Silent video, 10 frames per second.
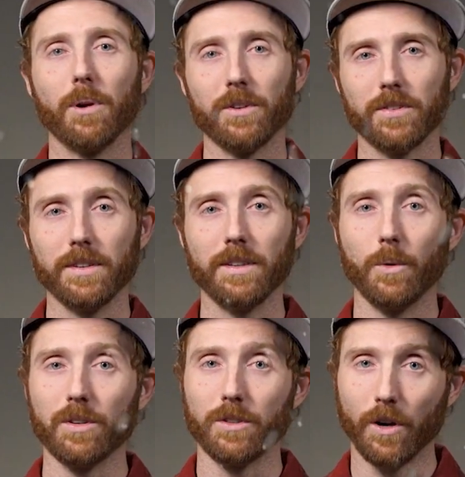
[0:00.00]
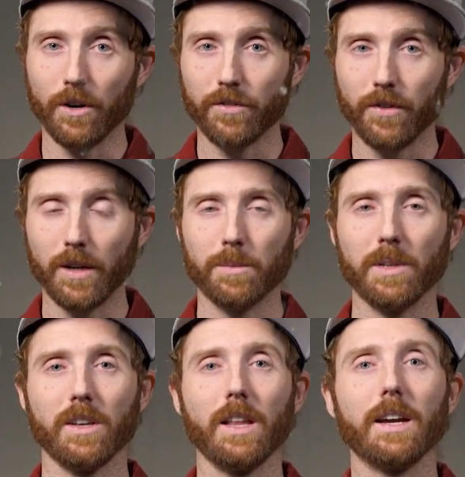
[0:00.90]
personally the Wish large frames
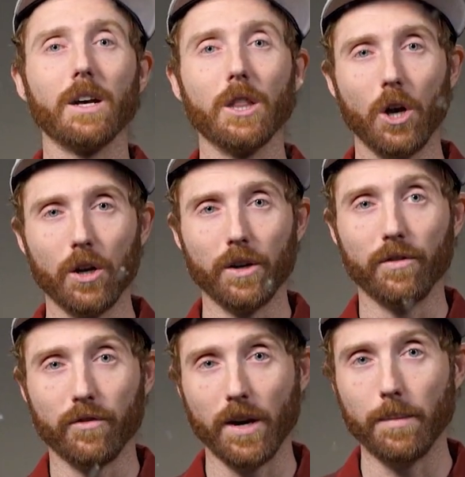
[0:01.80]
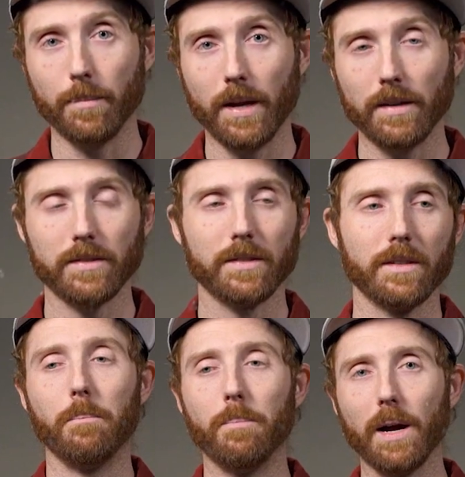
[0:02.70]
because I like a longer frame base,
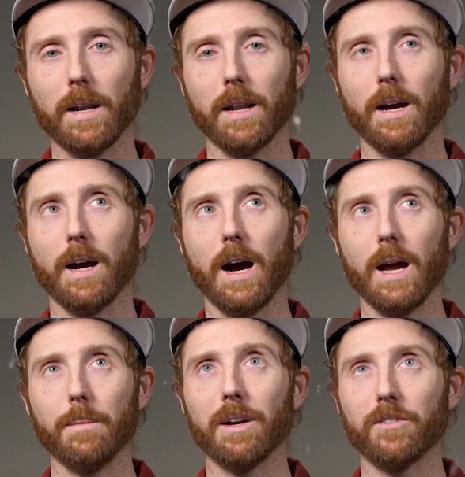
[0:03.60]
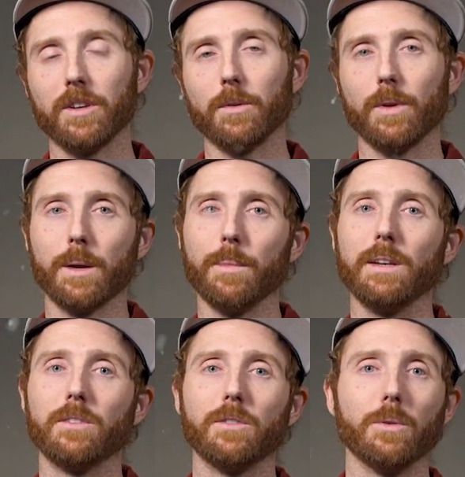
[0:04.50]
but I'm actually gonna
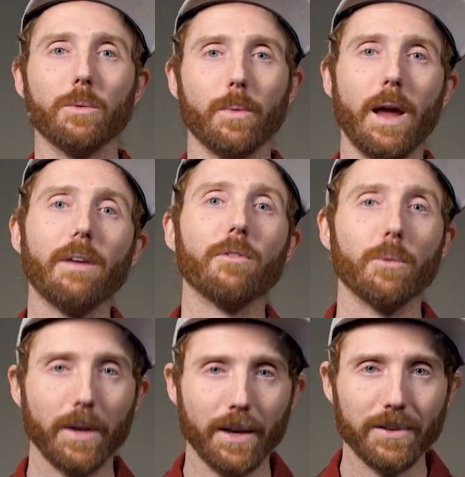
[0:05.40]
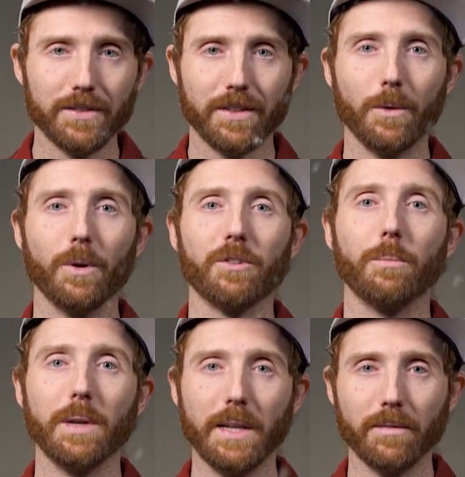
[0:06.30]
recommend to everyone else the Wish
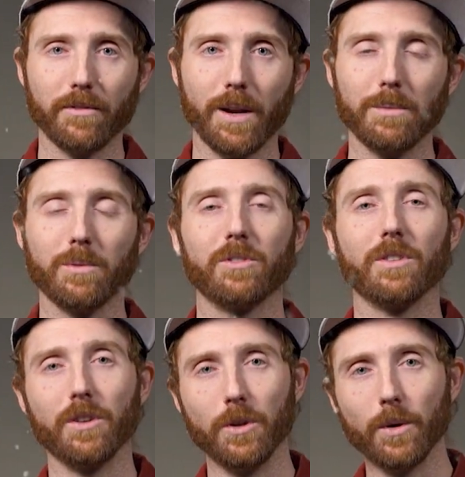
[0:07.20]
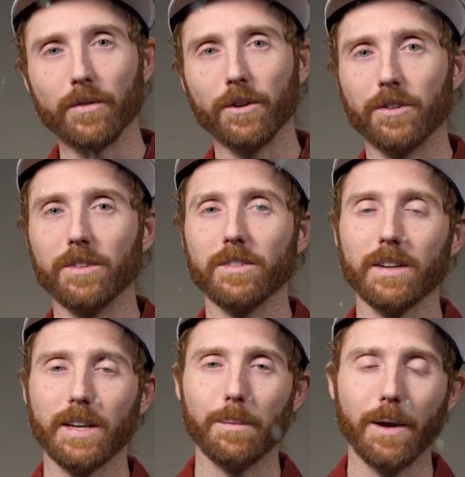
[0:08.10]
medium frames, which is the newer versions
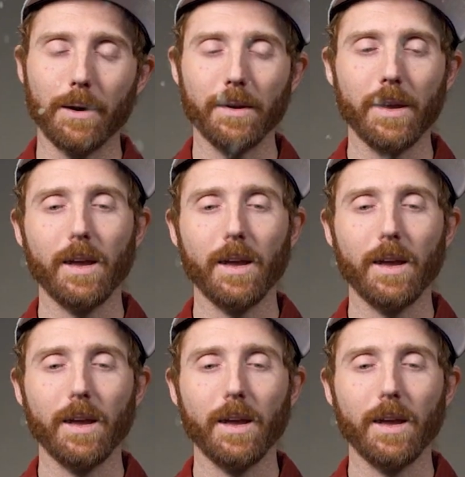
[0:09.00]
that came out.